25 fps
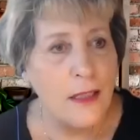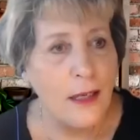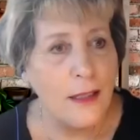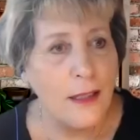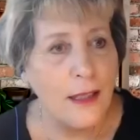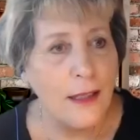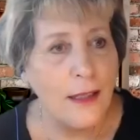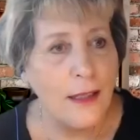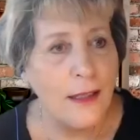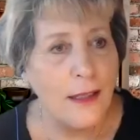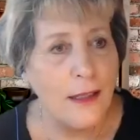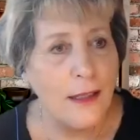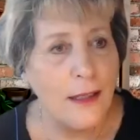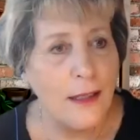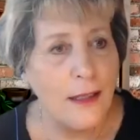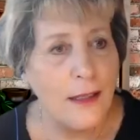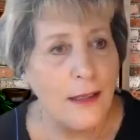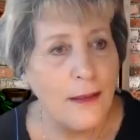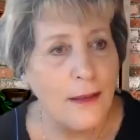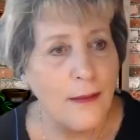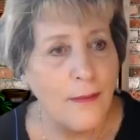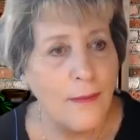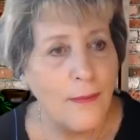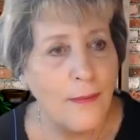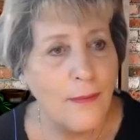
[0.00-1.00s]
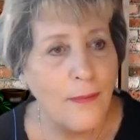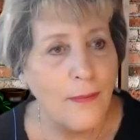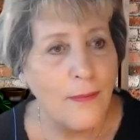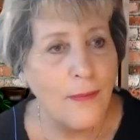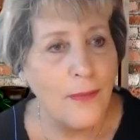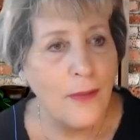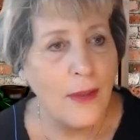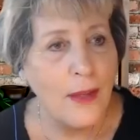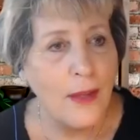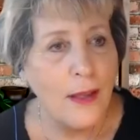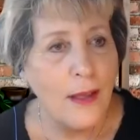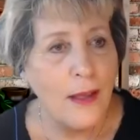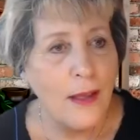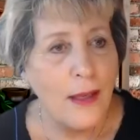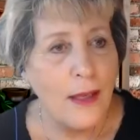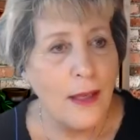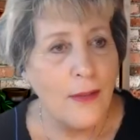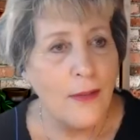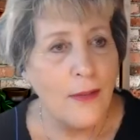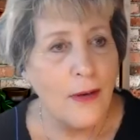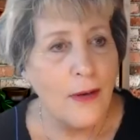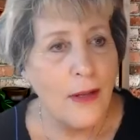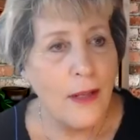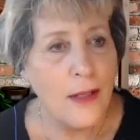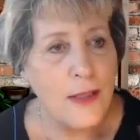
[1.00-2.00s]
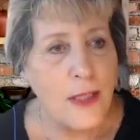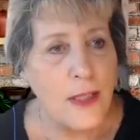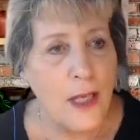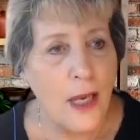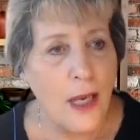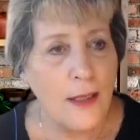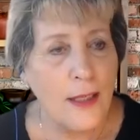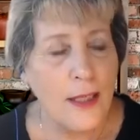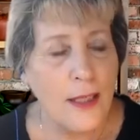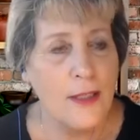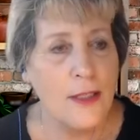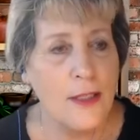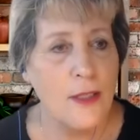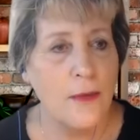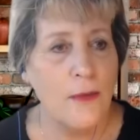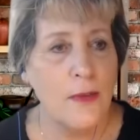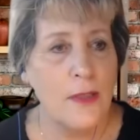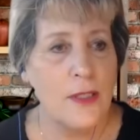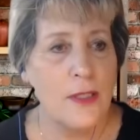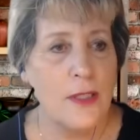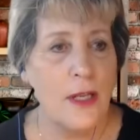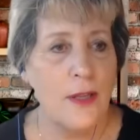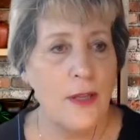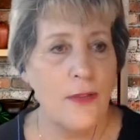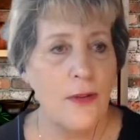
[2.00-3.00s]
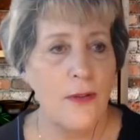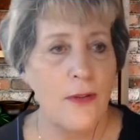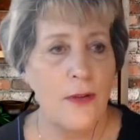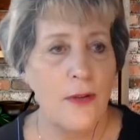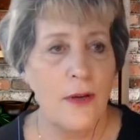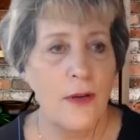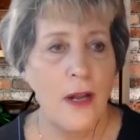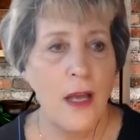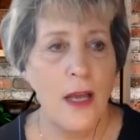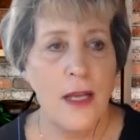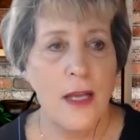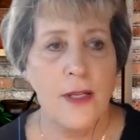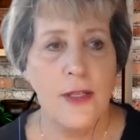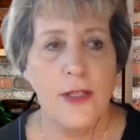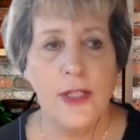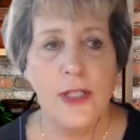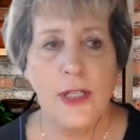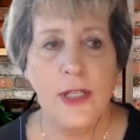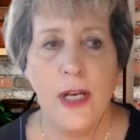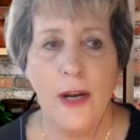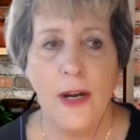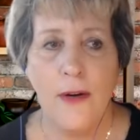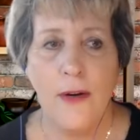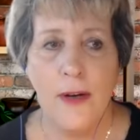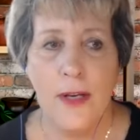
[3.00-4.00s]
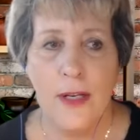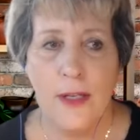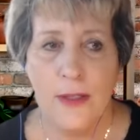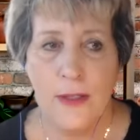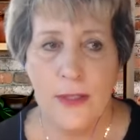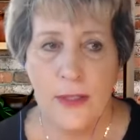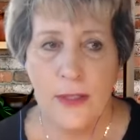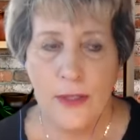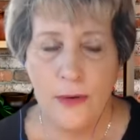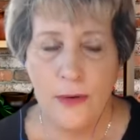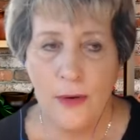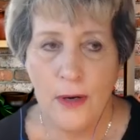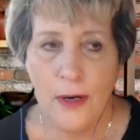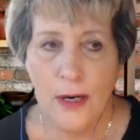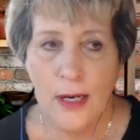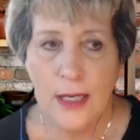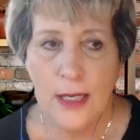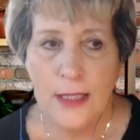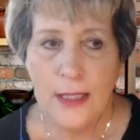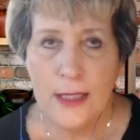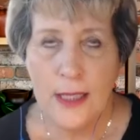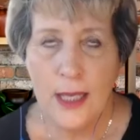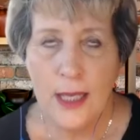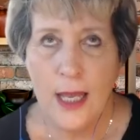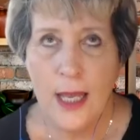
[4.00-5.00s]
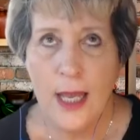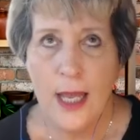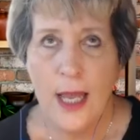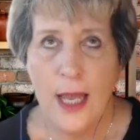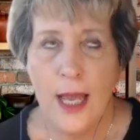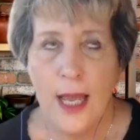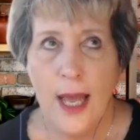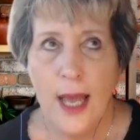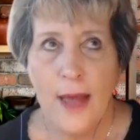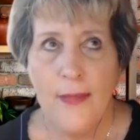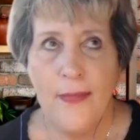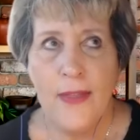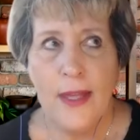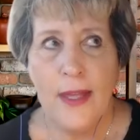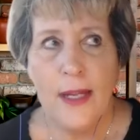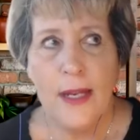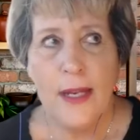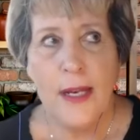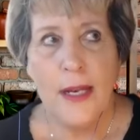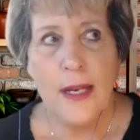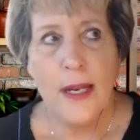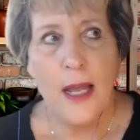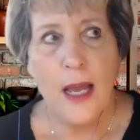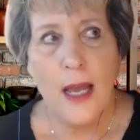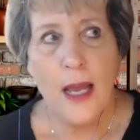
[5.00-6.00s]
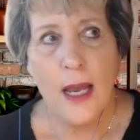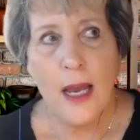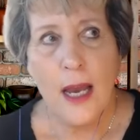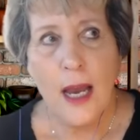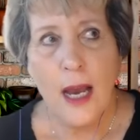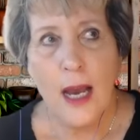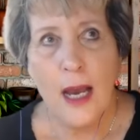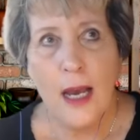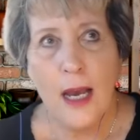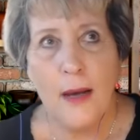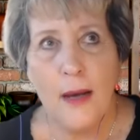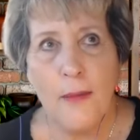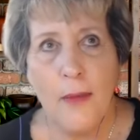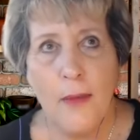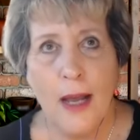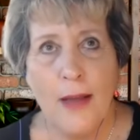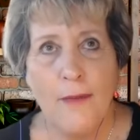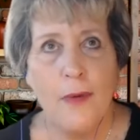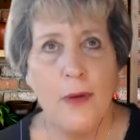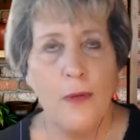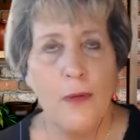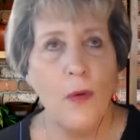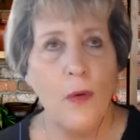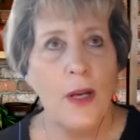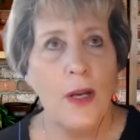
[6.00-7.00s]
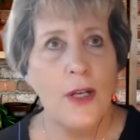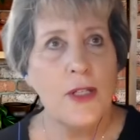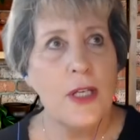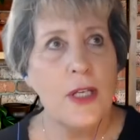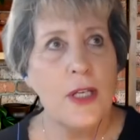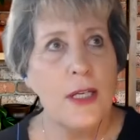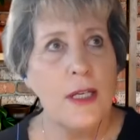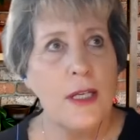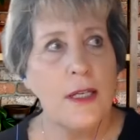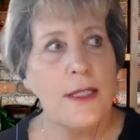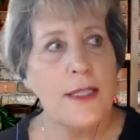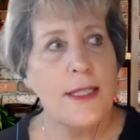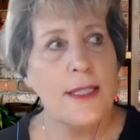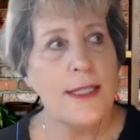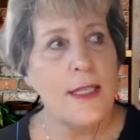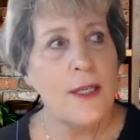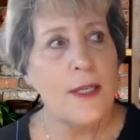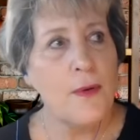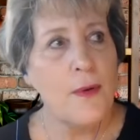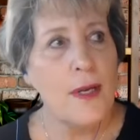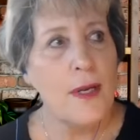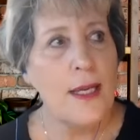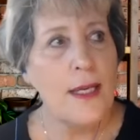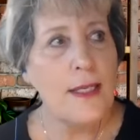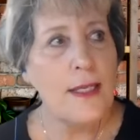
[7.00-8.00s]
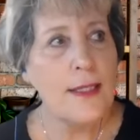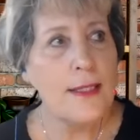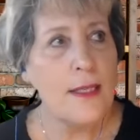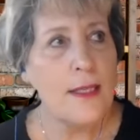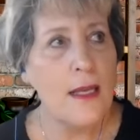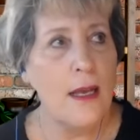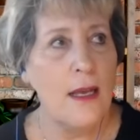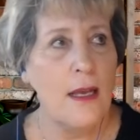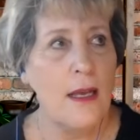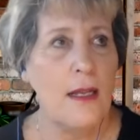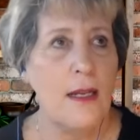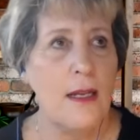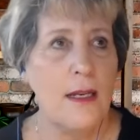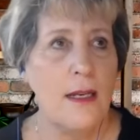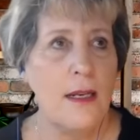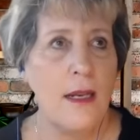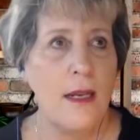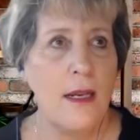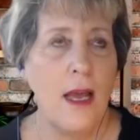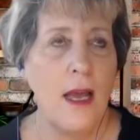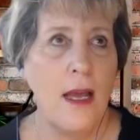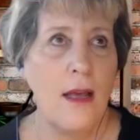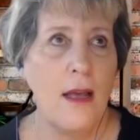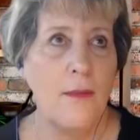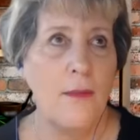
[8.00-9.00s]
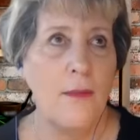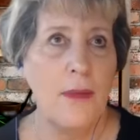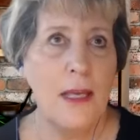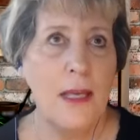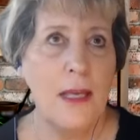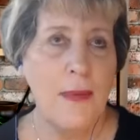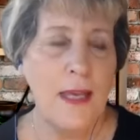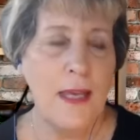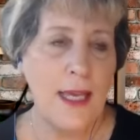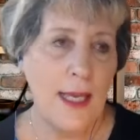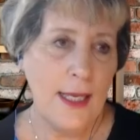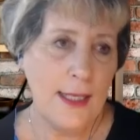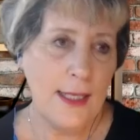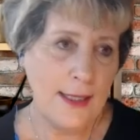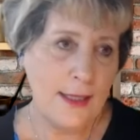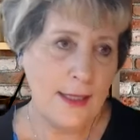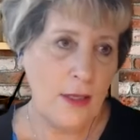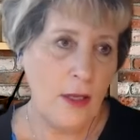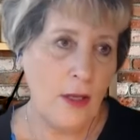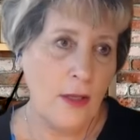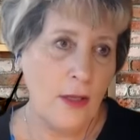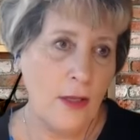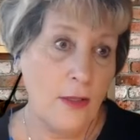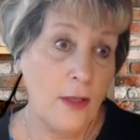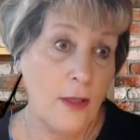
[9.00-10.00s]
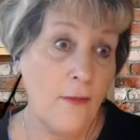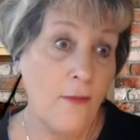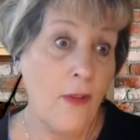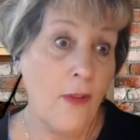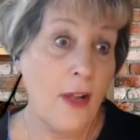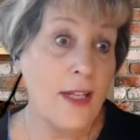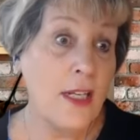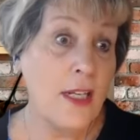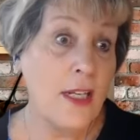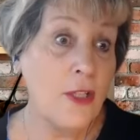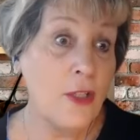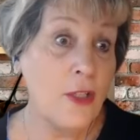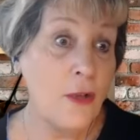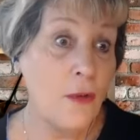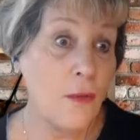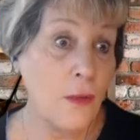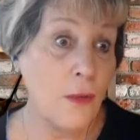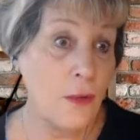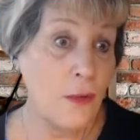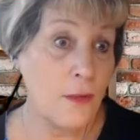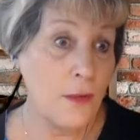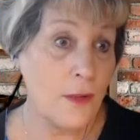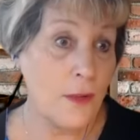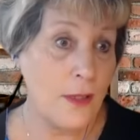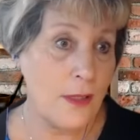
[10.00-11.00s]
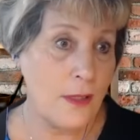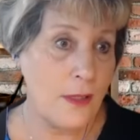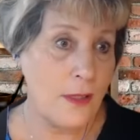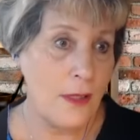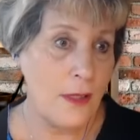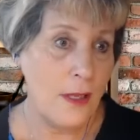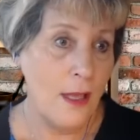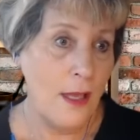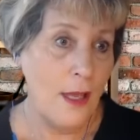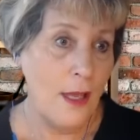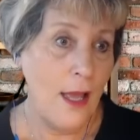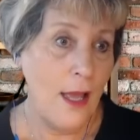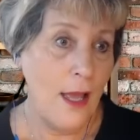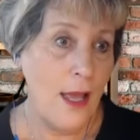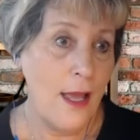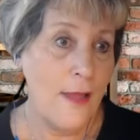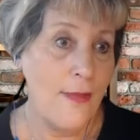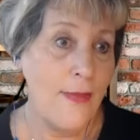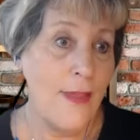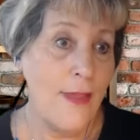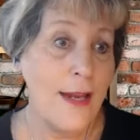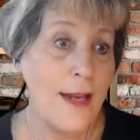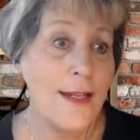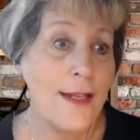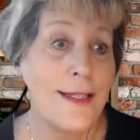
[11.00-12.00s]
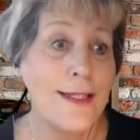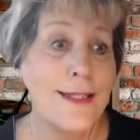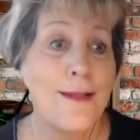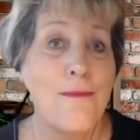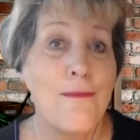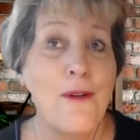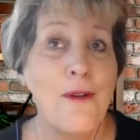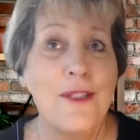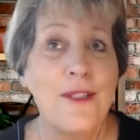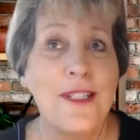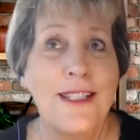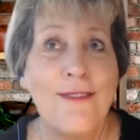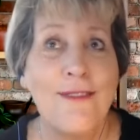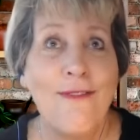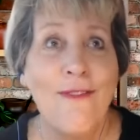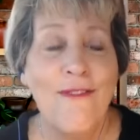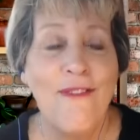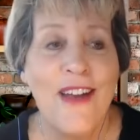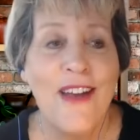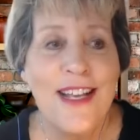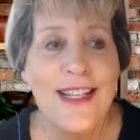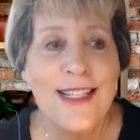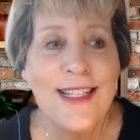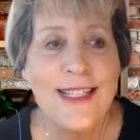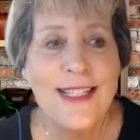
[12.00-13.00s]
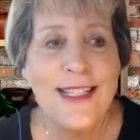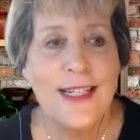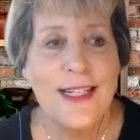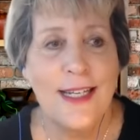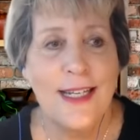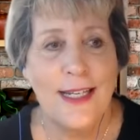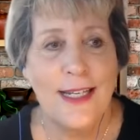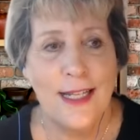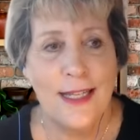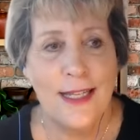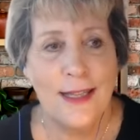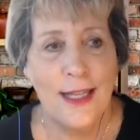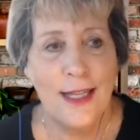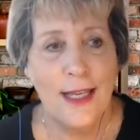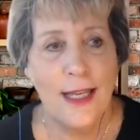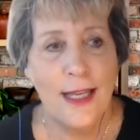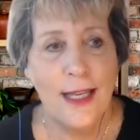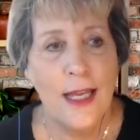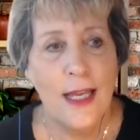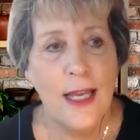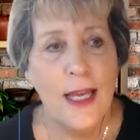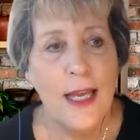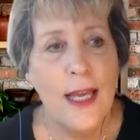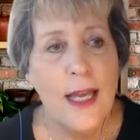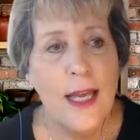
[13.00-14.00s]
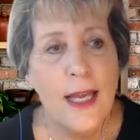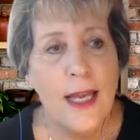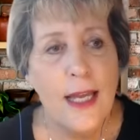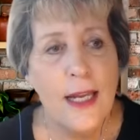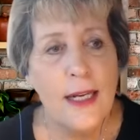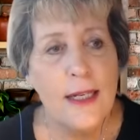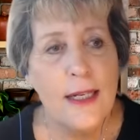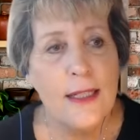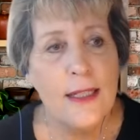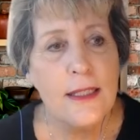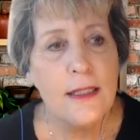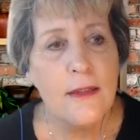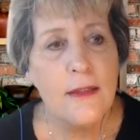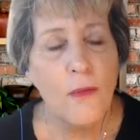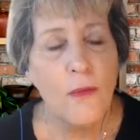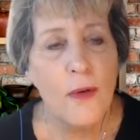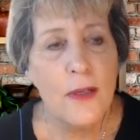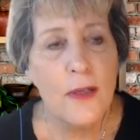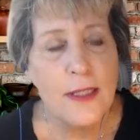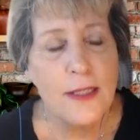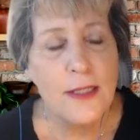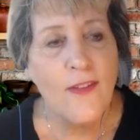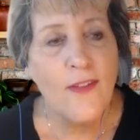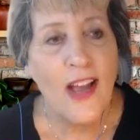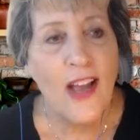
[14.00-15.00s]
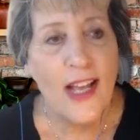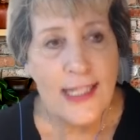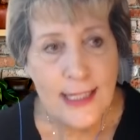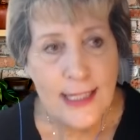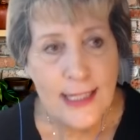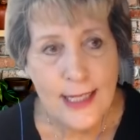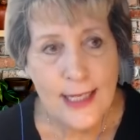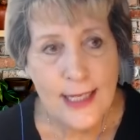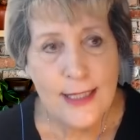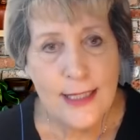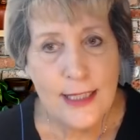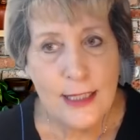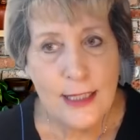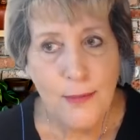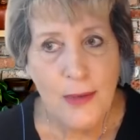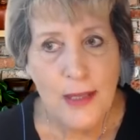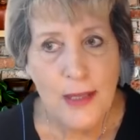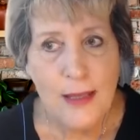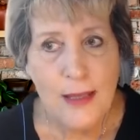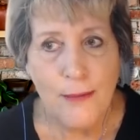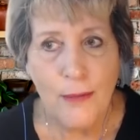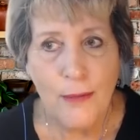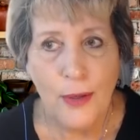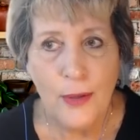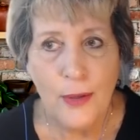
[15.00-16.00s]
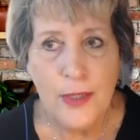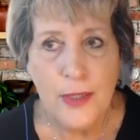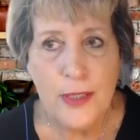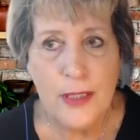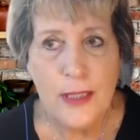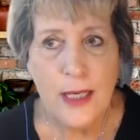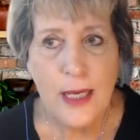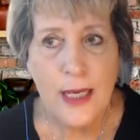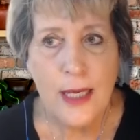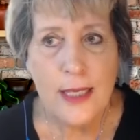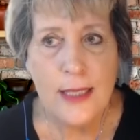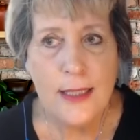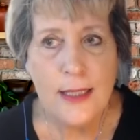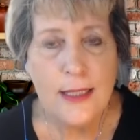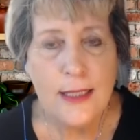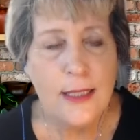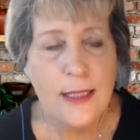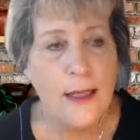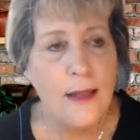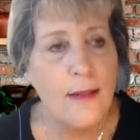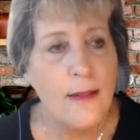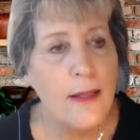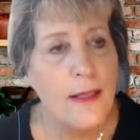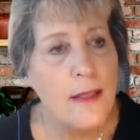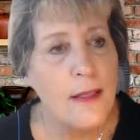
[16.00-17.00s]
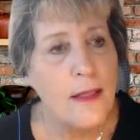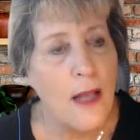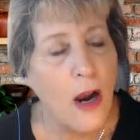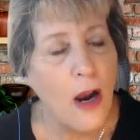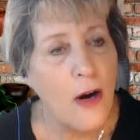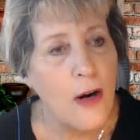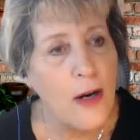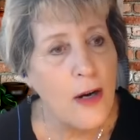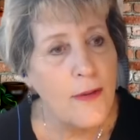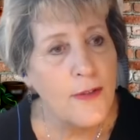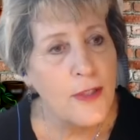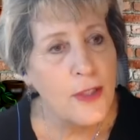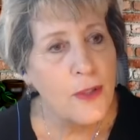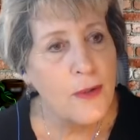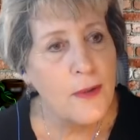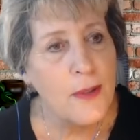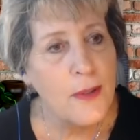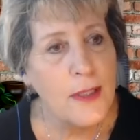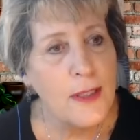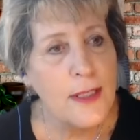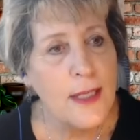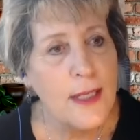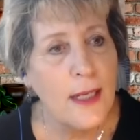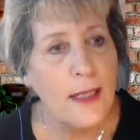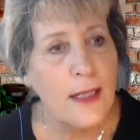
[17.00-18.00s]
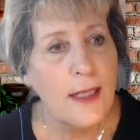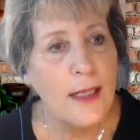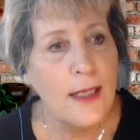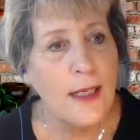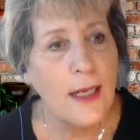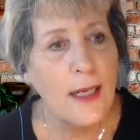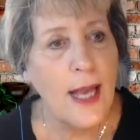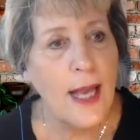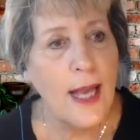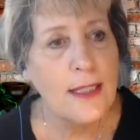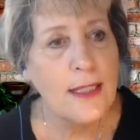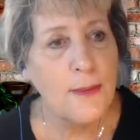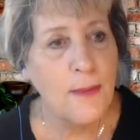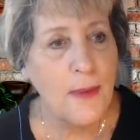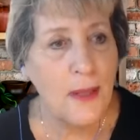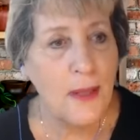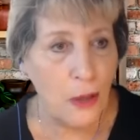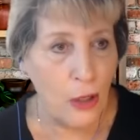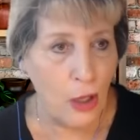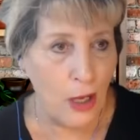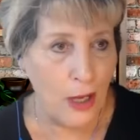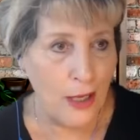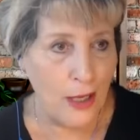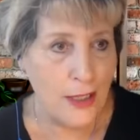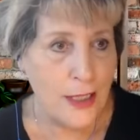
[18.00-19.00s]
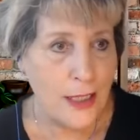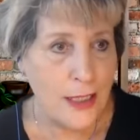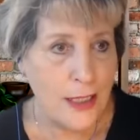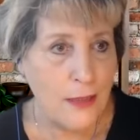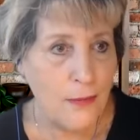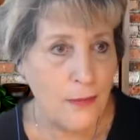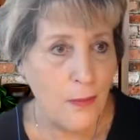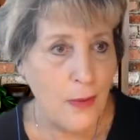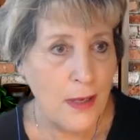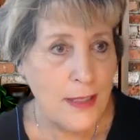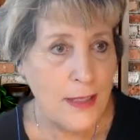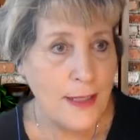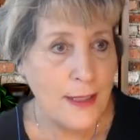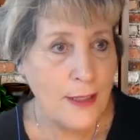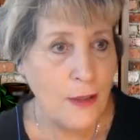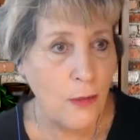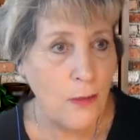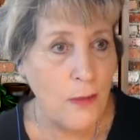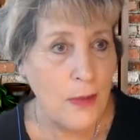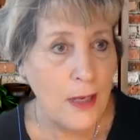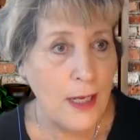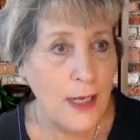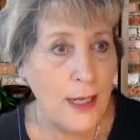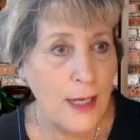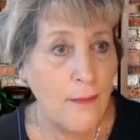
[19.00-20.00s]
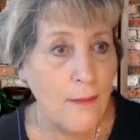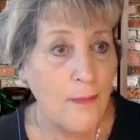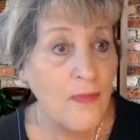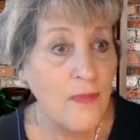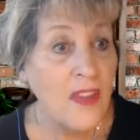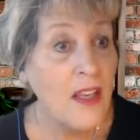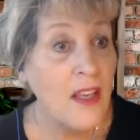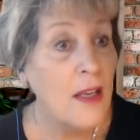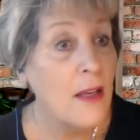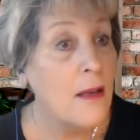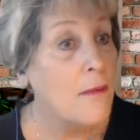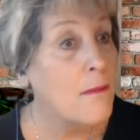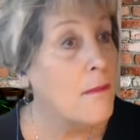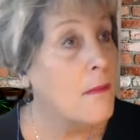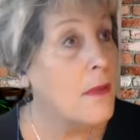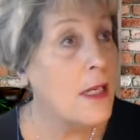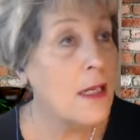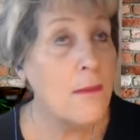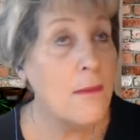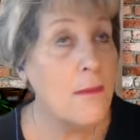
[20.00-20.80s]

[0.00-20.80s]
talking. They're not talking to each other. They're not sharing stories. And then I've been watching a series on PBS called Finding Your Roots. And that is the most fascinating thing. And it's what fascinates me the most is the art of storytelling has been lost by so many, many,